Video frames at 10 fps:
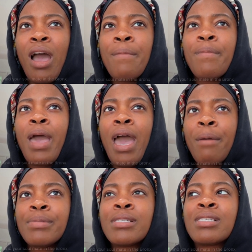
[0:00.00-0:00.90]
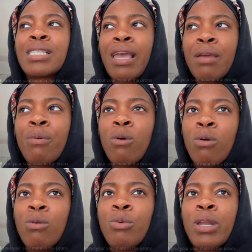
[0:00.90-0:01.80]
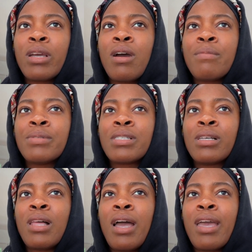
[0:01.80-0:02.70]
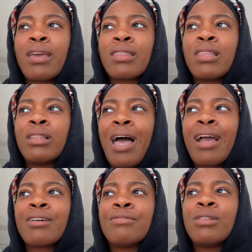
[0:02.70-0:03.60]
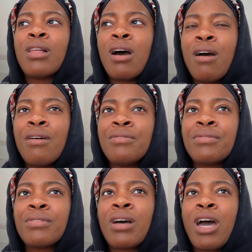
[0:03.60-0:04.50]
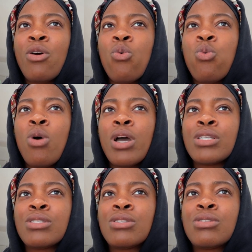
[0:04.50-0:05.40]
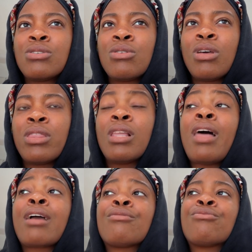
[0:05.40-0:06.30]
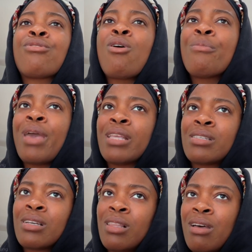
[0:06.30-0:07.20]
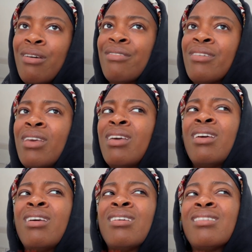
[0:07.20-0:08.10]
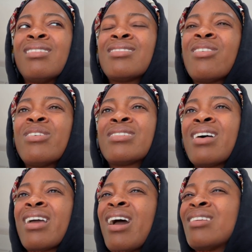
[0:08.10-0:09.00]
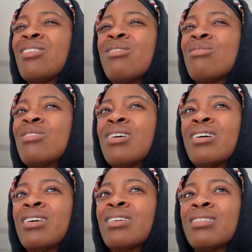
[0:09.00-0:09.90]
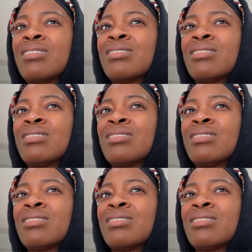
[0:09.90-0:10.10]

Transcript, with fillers: I'm I'm stable when it comes to like the lack of love. I don't want to, the lack of romantic love. So it's like I don't want.